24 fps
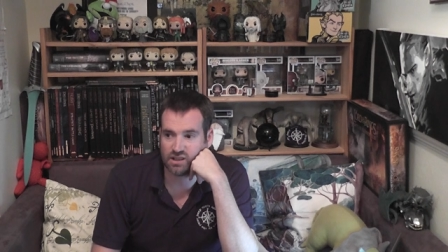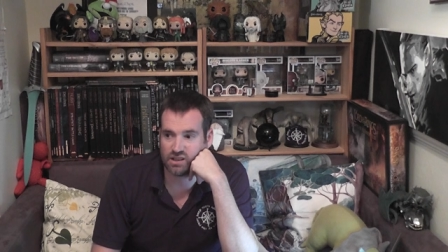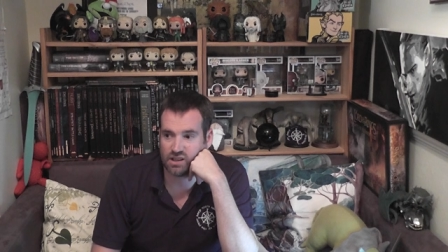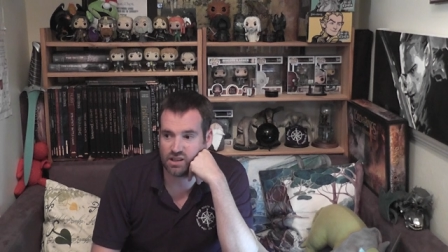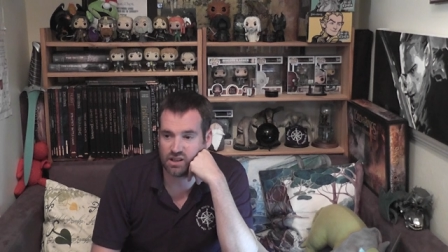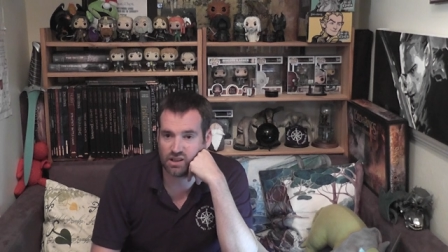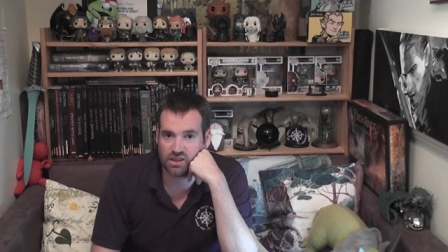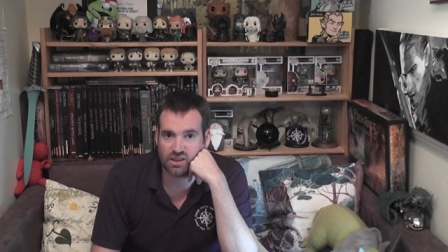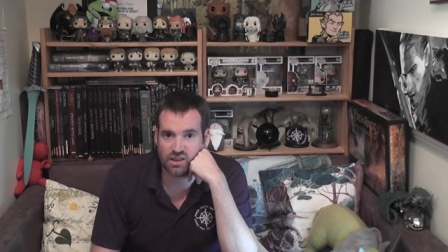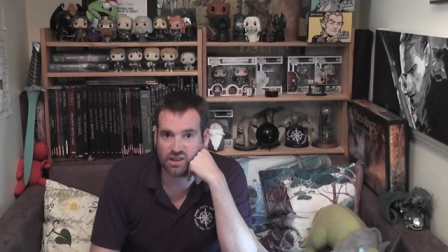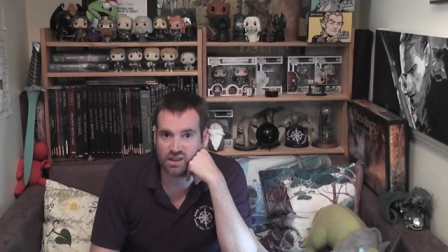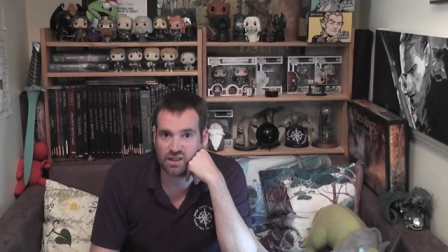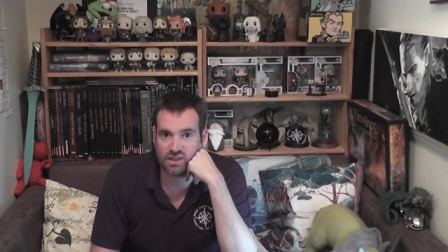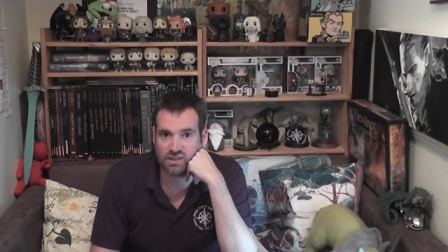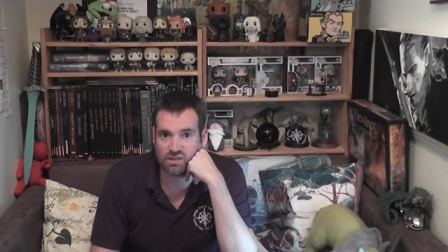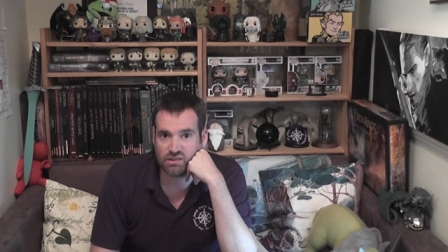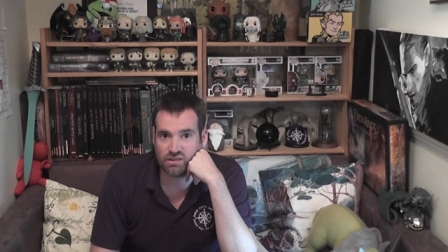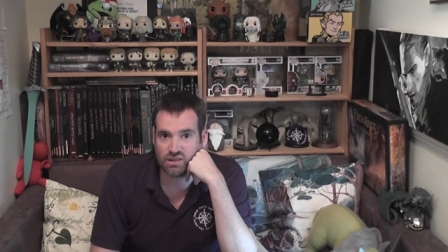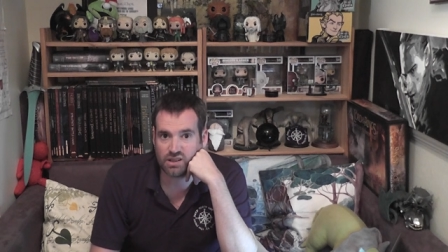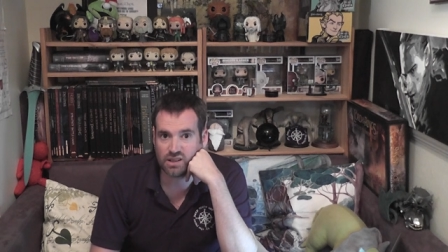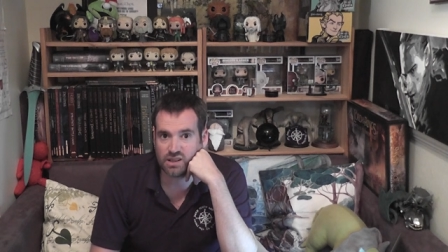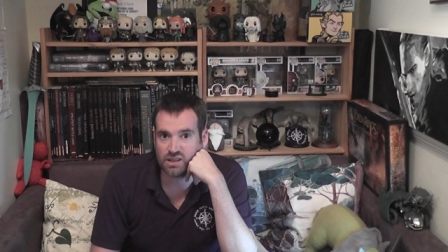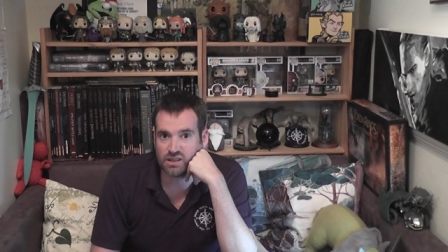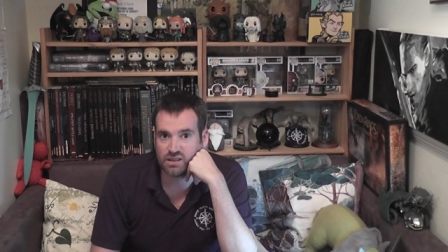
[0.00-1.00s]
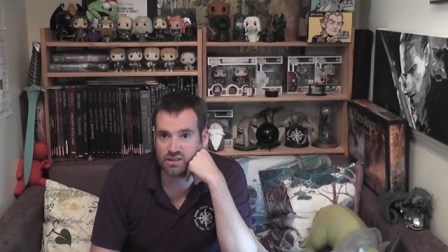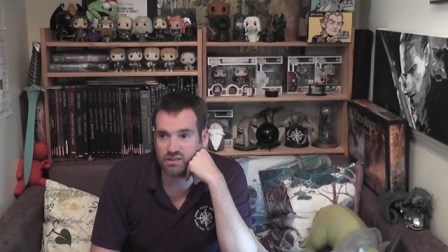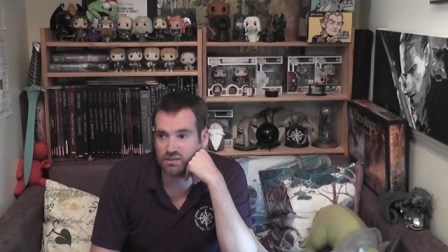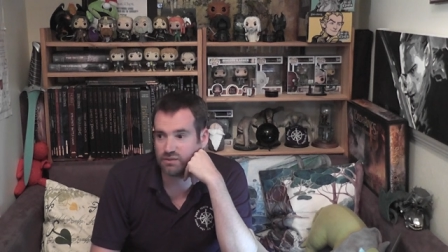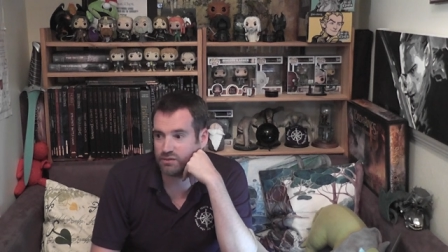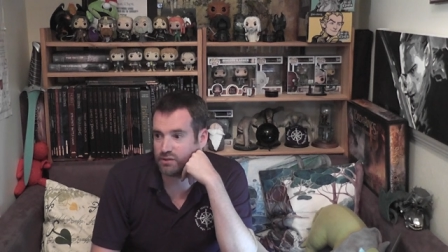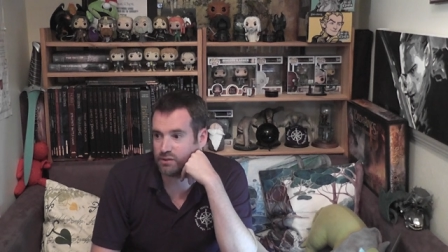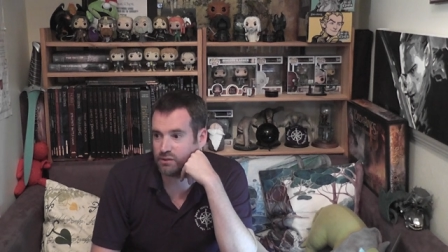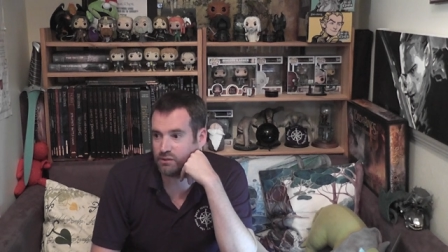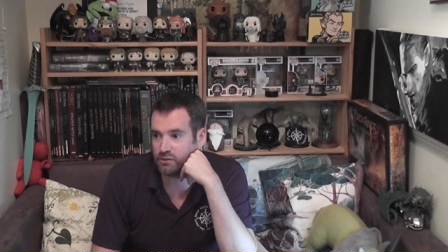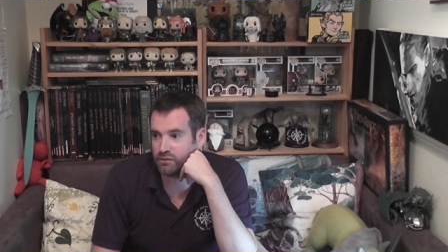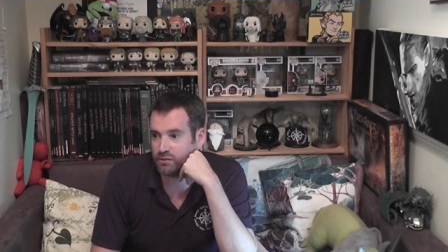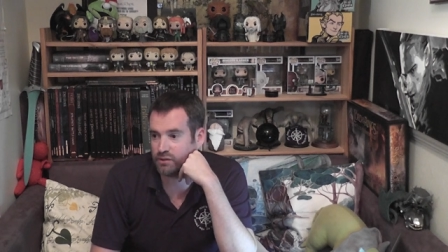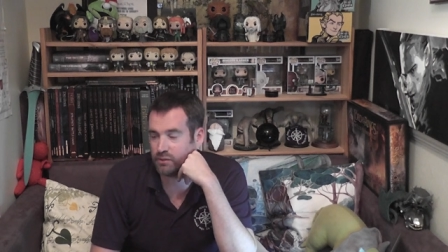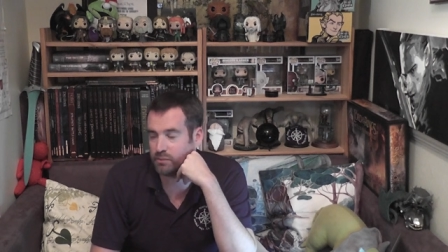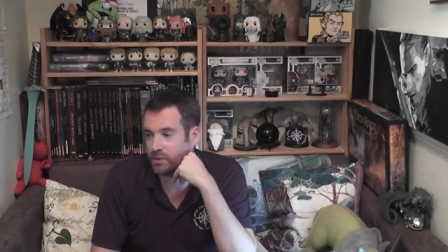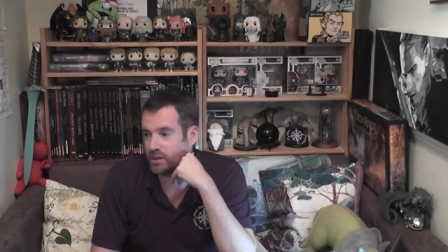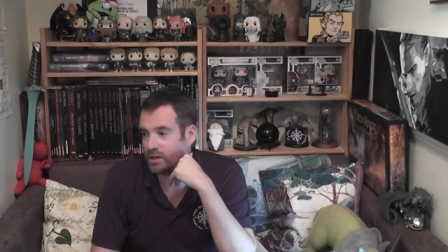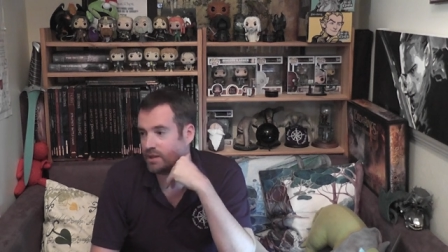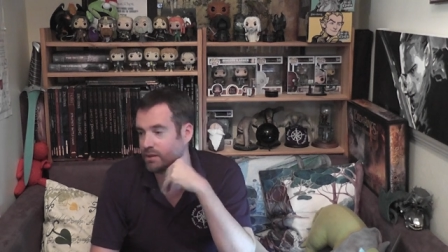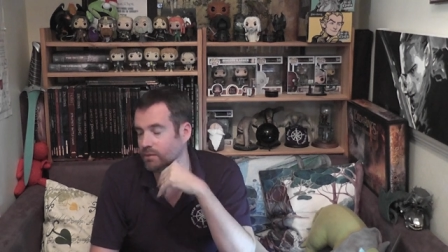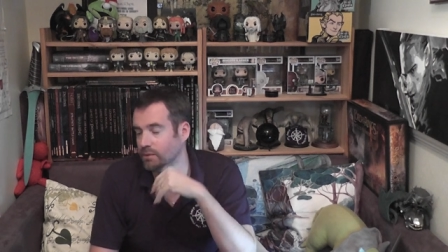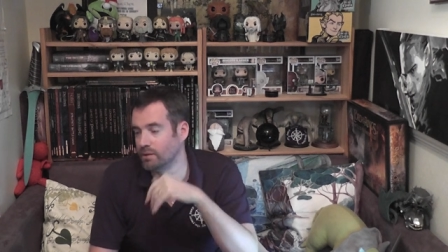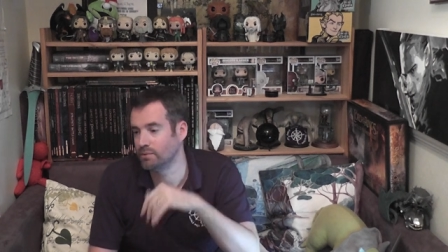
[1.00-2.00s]
I, I think that's all right for, for
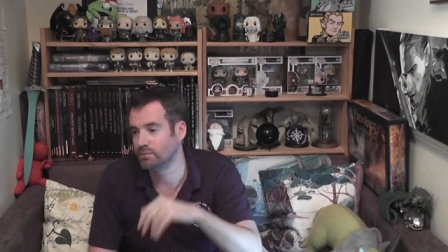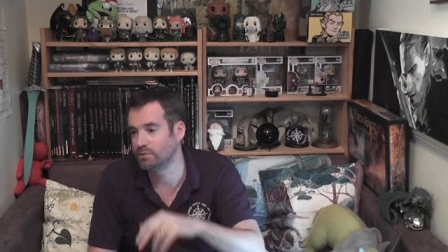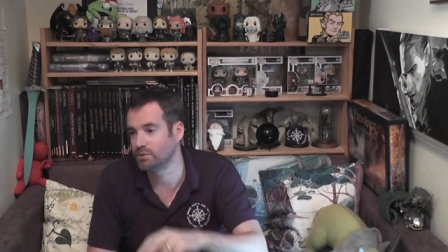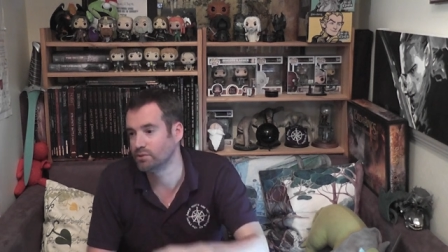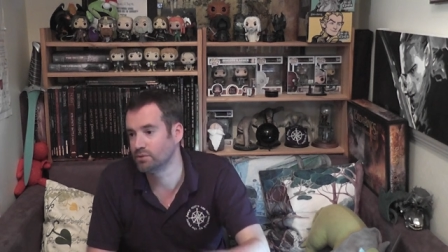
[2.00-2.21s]
me I'm